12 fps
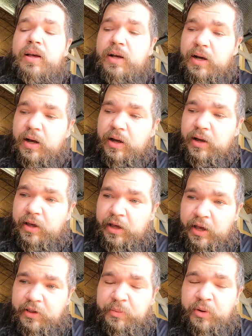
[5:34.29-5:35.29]
It
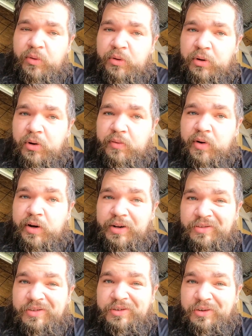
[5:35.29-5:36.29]
has been rolled over. It
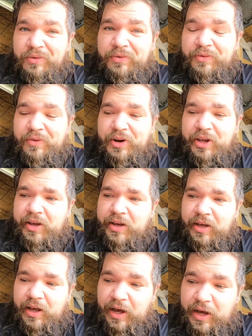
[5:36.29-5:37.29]
is still free.
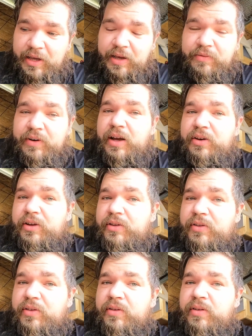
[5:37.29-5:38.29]
I have not done